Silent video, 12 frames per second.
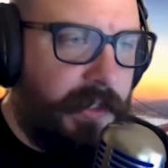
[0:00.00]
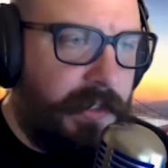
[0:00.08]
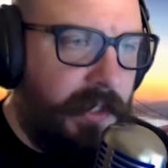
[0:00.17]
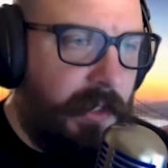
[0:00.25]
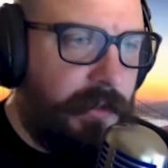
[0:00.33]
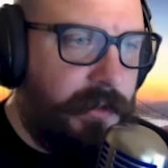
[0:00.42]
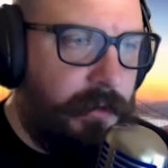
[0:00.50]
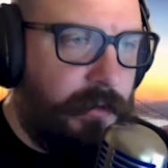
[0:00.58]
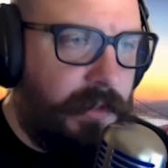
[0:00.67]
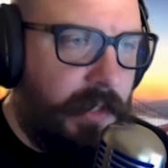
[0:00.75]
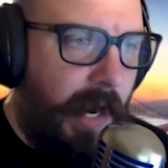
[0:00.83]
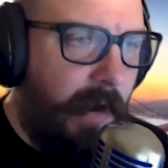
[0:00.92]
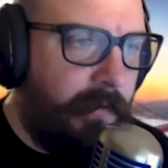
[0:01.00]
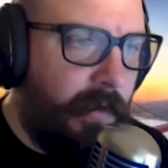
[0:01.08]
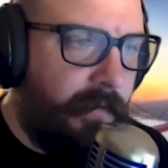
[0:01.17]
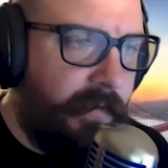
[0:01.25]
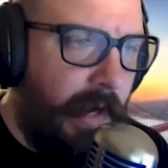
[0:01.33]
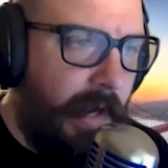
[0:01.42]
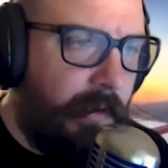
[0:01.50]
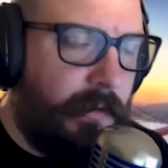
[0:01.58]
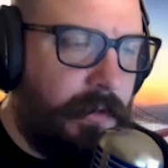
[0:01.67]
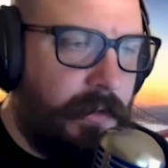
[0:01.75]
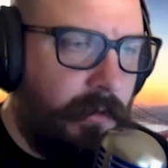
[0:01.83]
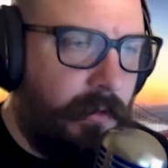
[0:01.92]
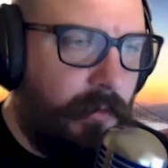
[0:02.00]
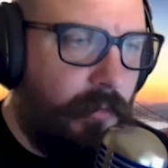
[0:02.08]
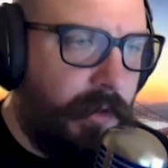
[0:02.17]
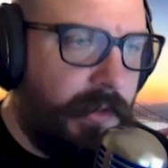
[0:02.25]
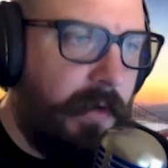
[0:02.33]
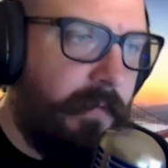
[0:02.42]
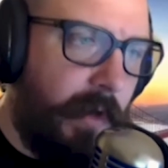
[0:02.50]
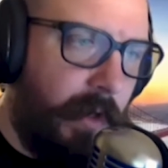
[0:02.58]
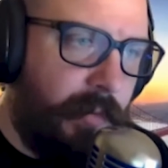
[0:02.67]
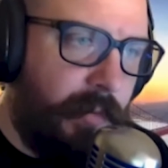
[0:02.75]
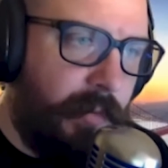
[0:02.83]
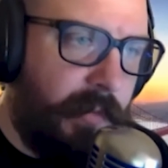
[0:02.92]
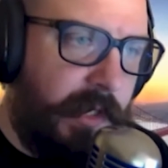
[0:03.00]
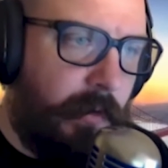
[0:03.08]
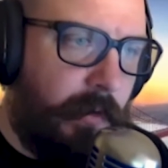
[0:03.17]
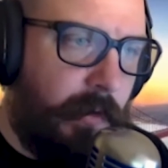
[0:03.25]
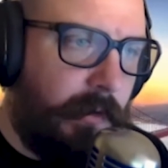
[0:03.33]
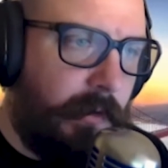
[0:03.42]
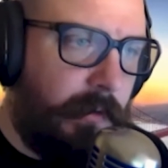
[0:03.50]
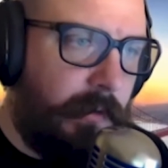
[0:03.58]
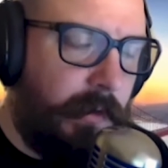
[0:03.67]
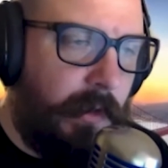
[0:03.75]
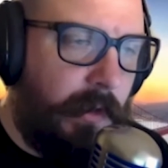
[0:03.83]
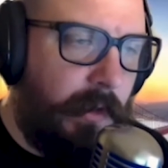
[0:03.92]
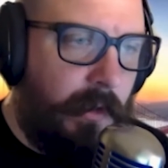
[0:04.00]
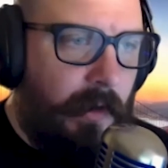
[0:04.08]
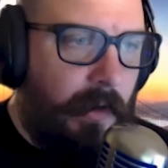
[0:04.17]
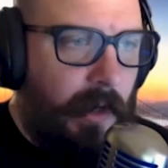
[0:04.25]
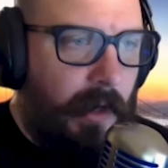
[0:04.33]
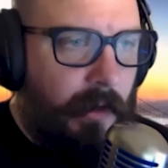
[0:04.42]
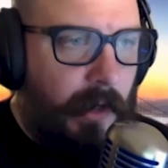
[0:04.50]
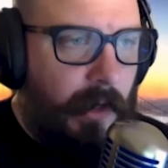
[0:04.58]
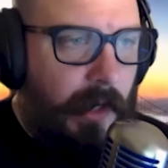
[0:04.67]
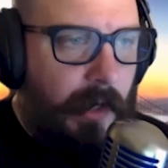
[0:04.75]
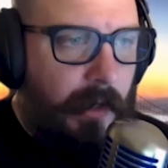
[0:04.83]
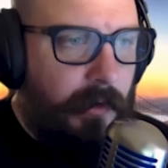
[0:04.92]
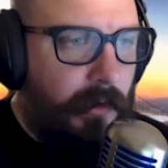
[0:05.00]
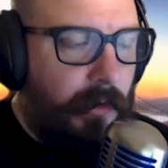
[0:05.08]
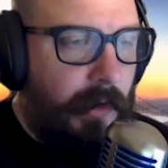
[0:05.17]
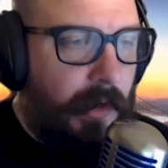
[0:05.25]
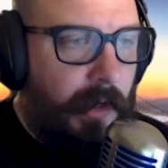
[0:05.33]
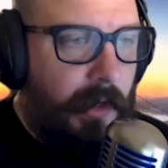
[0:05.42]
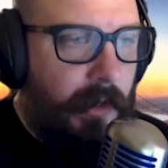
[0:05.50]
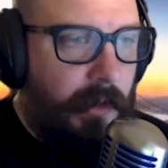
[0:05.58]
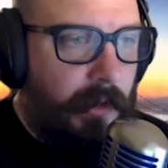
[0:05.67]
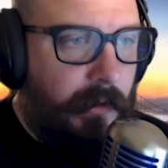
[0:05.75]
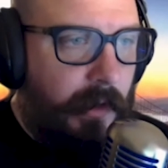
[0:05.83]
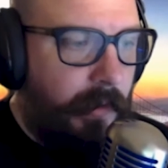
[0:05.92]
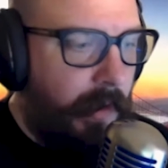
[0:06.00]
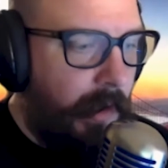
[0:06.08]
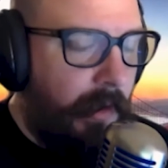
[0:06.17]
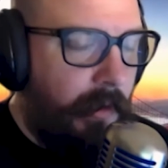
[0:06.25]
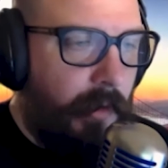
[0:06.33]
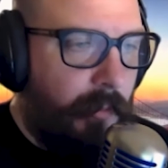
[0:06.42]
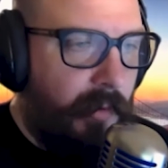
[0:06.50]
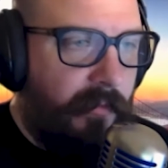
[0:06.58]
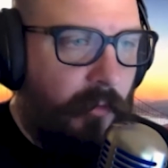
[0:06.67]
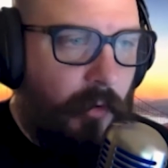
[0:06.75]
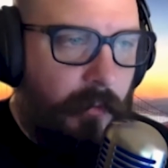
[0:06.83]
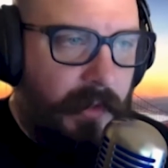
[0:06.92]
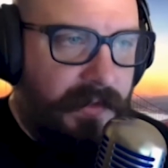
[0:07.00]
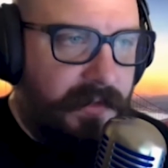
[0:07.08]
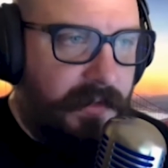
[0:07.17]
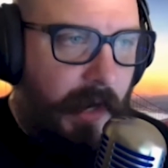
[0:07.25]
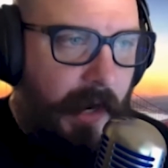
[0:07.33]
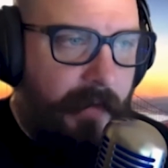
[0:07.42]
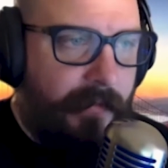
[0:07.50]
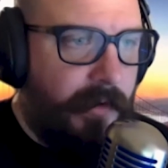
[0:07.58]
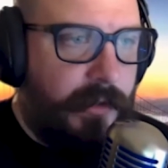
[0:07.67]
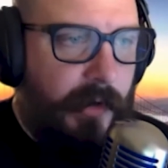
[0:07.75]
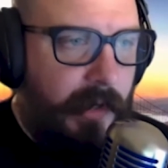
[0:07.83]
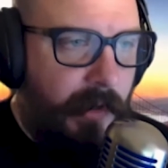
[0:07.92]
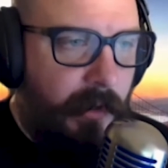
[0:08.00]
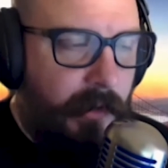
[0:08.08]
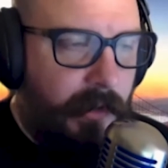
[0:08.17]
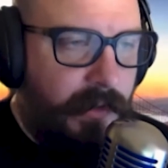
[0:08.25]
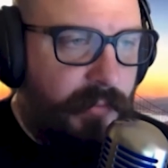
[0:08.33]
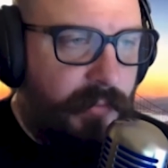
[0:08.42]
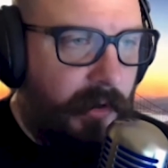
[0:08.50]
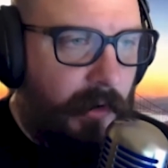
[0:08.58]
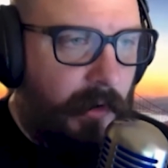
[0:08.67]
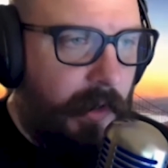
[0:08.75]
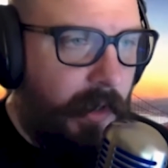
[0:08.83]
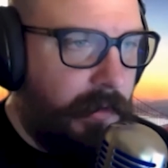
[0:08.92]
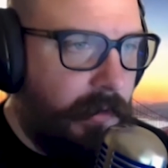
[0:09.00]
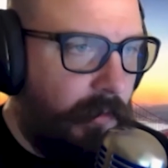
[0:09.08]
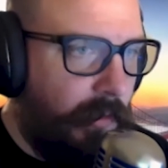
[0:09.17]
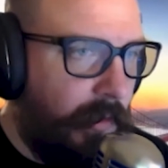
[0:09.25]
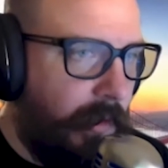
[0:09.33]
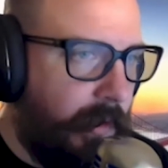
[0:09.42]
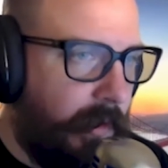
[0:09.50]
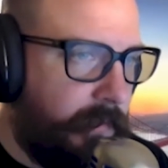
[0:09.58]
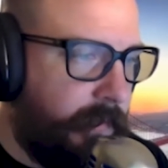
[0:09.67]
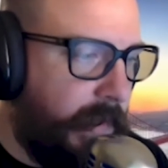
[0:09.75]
into issues after the fact? So you work to develop a material, and then either a performance after treatment is put on it, or